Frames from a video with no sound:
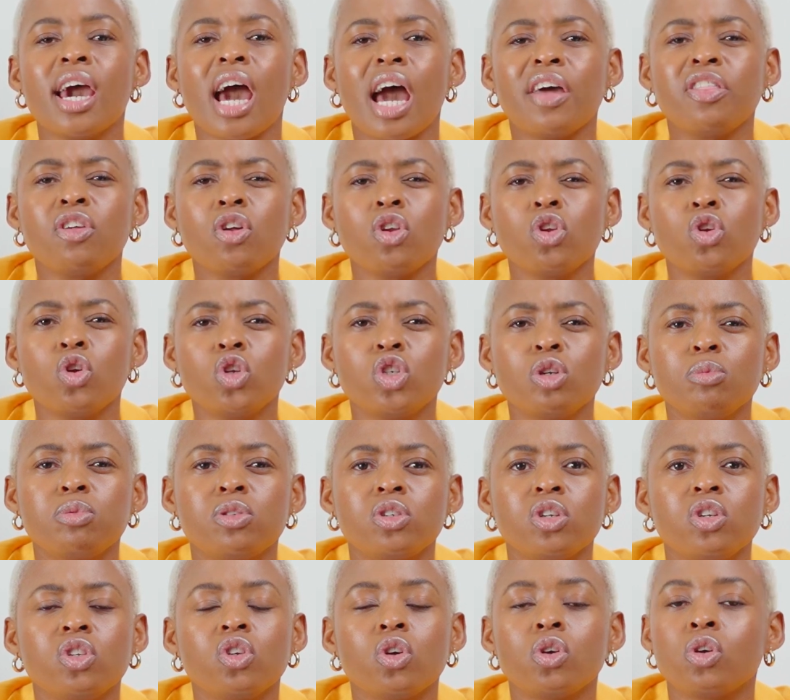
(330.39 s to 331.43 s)
And then on YouTube
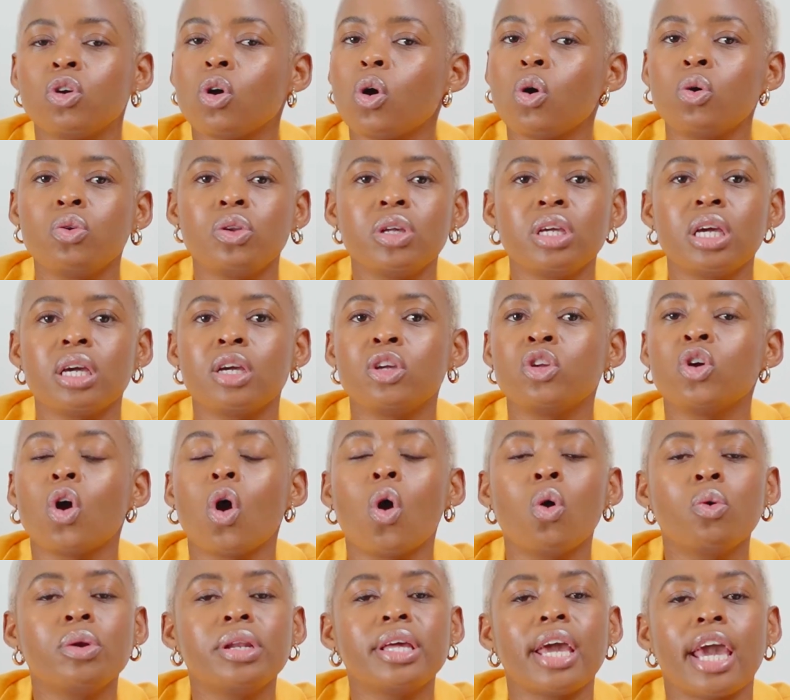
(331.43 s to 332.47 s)
Studio you're
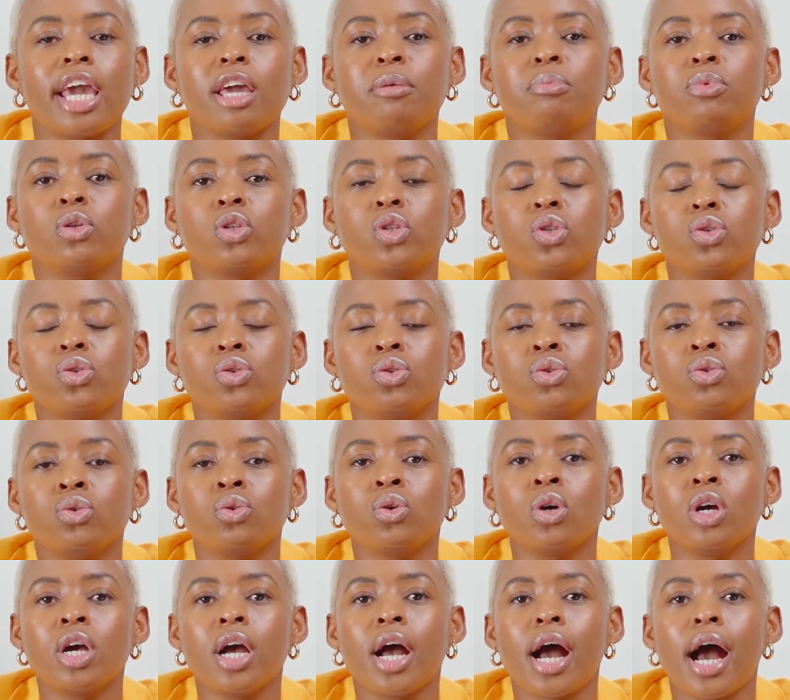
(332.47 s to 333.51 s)
only able
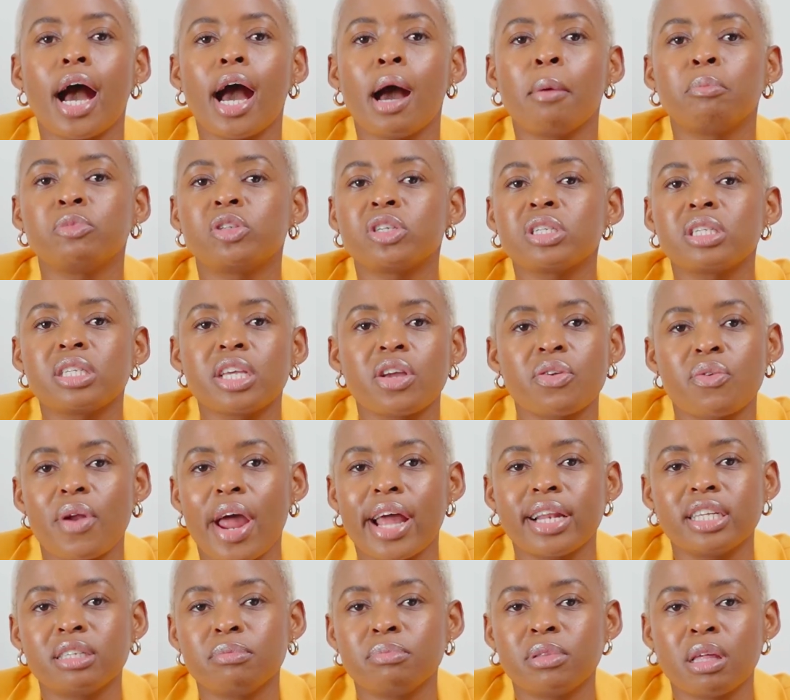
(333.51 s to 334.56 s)
to just say
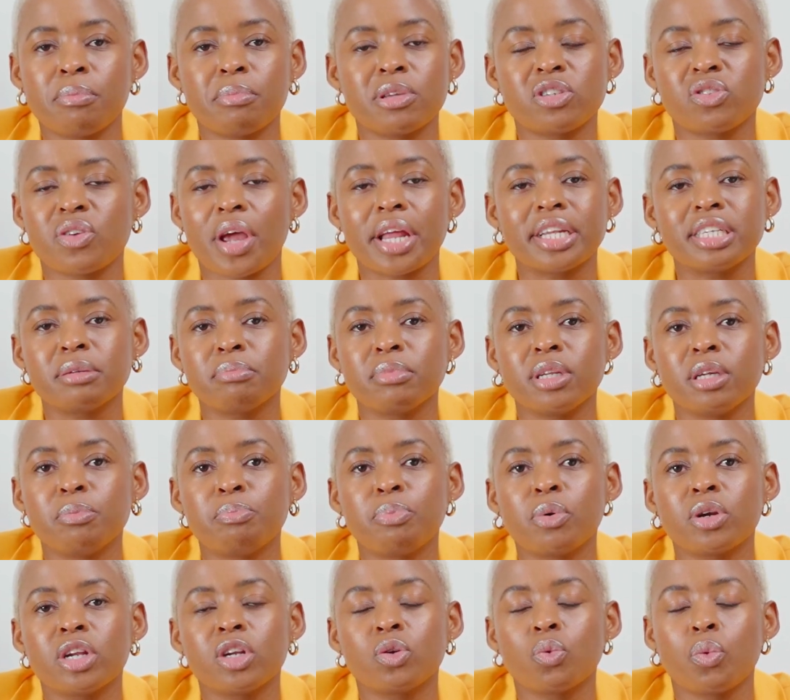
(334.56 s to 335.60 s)
random. They must randomly
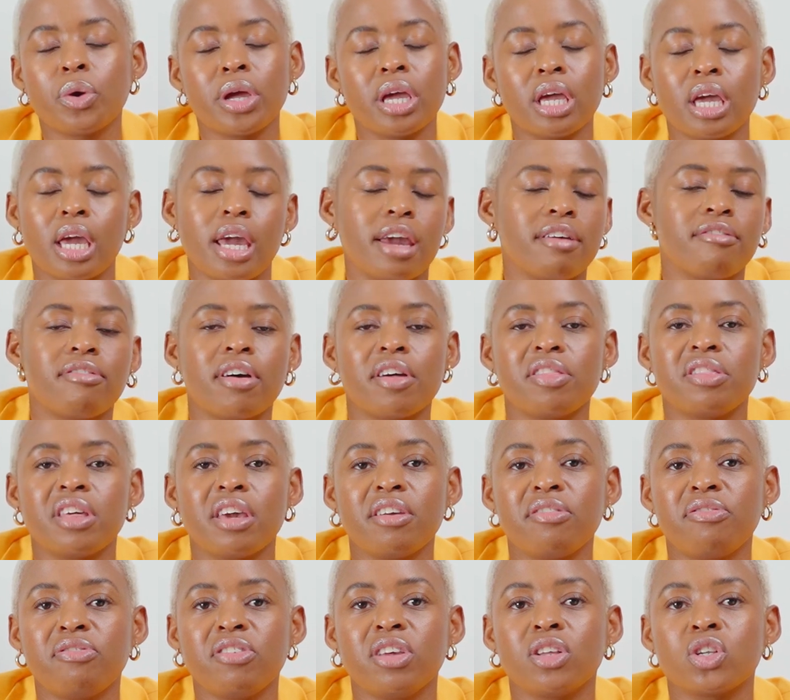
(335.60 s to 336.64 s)
put it wherever
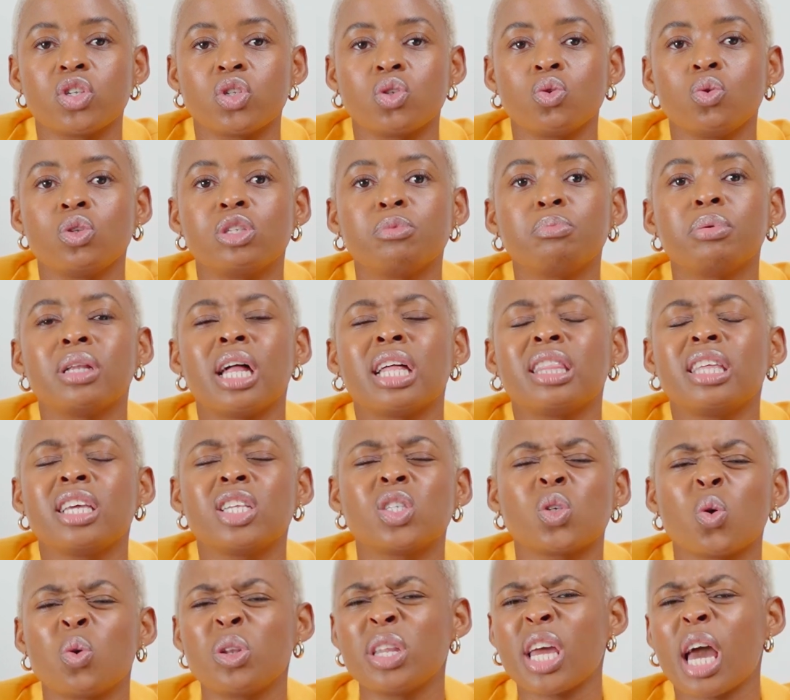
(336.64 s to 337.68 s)
they feel suitable. I think
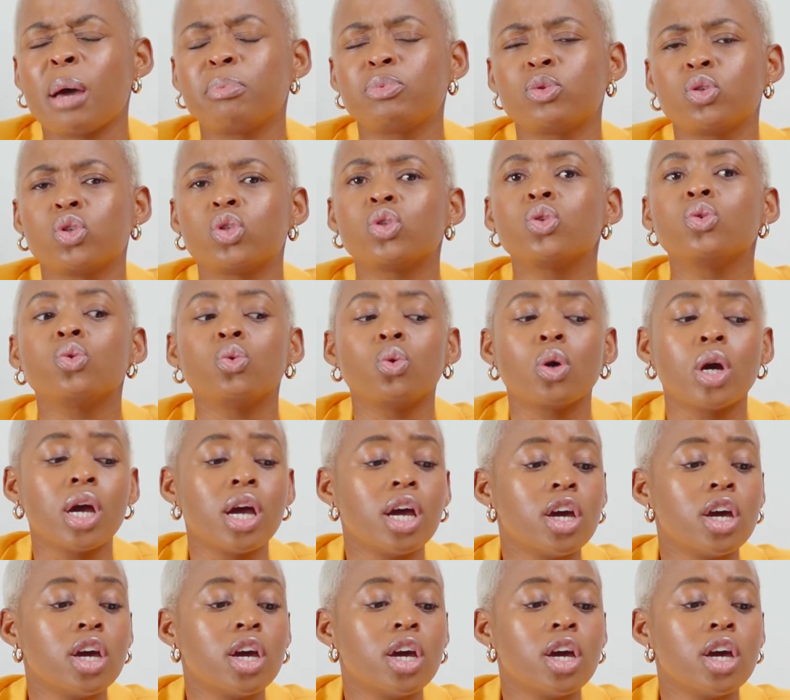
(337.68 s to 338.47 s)
it's only up to 2.